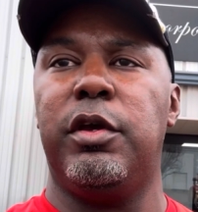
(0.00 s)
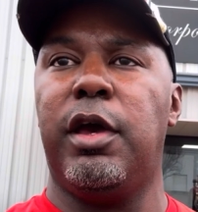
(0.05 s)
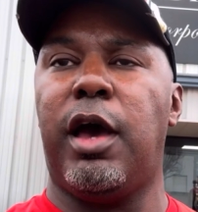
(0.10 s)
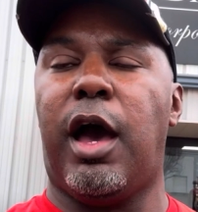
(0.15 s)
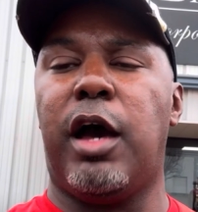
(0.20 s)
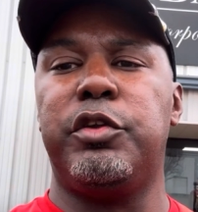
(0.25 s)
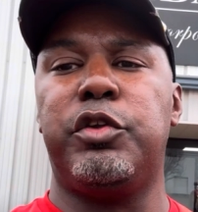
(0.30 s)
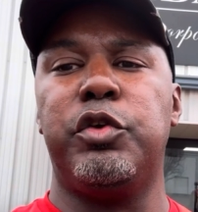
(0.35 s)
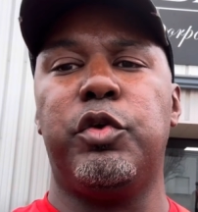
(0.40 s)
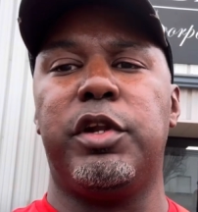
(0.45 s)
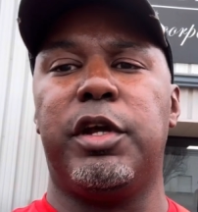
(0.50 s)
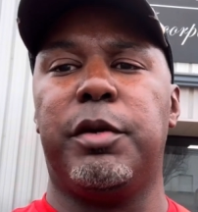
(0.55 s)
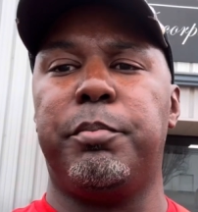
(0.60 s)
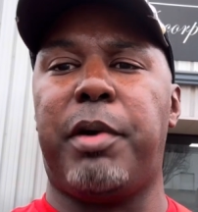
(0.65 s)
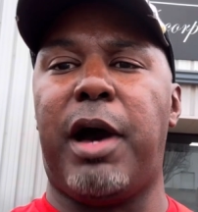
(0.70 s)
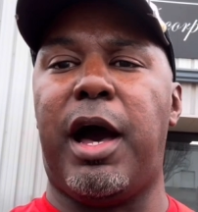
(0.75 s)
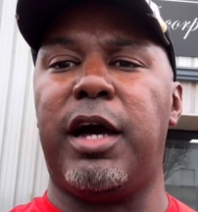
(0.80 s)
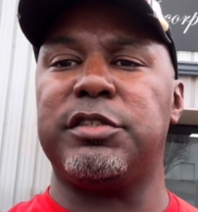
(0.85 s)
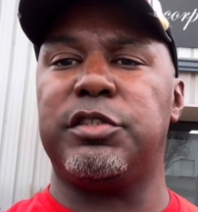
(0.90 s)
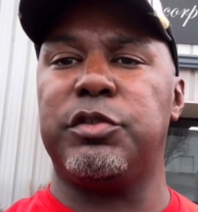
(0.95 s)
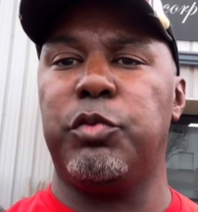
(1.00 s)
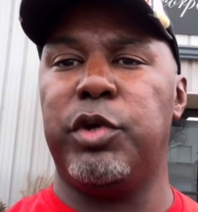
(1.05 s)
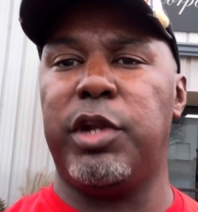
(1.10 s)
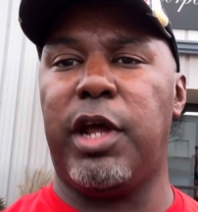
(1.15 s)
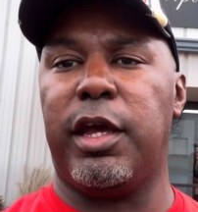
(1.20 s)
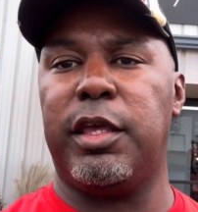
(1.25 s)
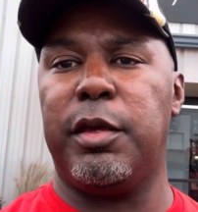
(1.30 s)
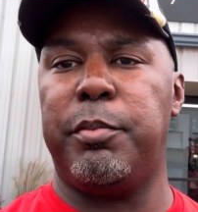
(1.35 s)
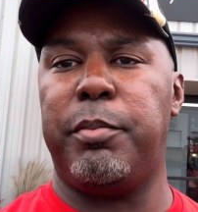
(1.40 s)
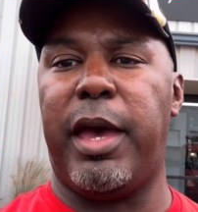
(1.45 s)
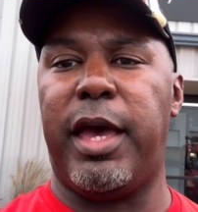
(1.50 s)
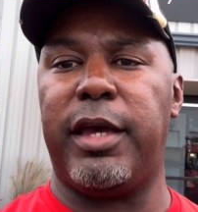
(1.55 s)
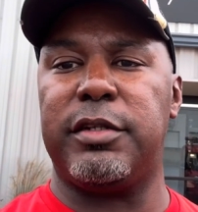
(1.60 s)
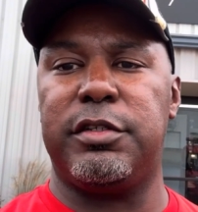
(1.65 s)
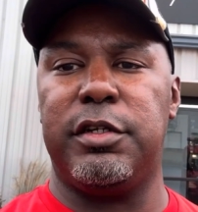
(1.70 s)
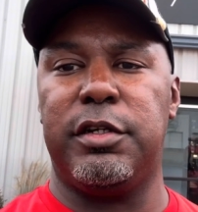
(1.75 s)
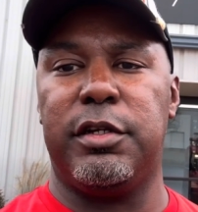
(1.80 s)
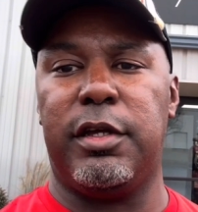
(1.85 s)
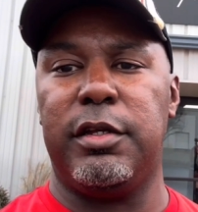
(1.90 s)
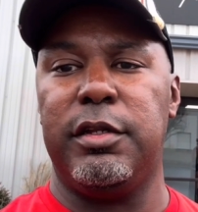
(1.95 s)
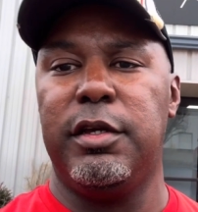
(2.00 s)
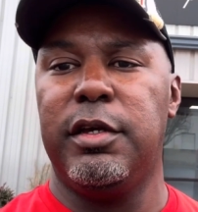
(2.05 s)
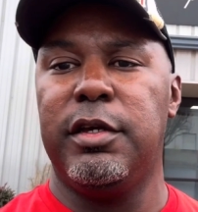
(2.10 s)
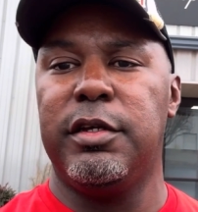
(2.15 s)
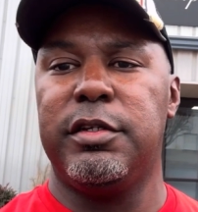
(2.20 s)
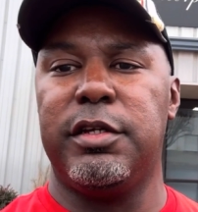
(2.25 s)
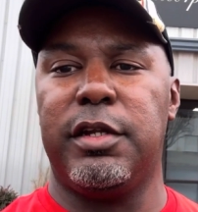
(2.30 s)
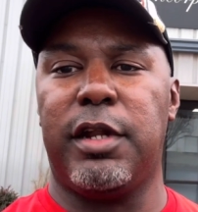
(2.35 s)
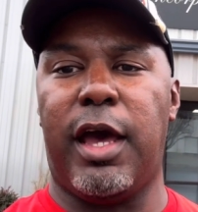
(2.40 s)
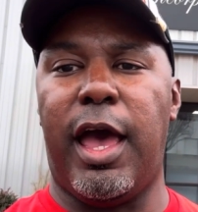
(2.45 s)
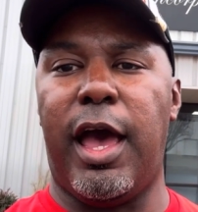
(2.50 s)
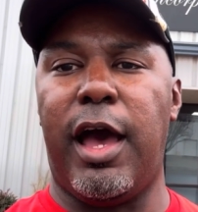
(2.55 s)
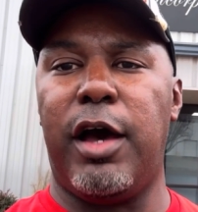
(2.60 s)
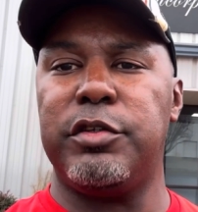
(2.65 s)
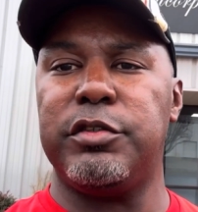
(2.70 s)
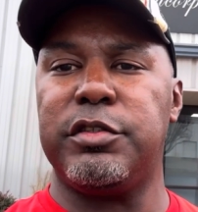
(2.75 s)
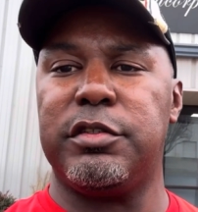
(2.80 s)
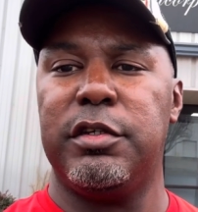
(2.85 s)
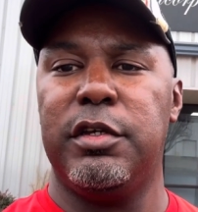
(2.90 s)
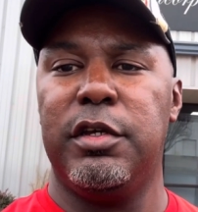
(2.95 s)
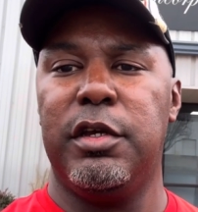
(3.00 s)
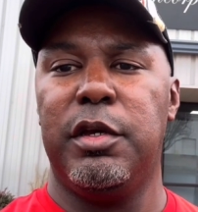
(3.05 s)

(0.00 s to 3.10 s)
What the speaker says: I'll do an unboxing when I get back to the house.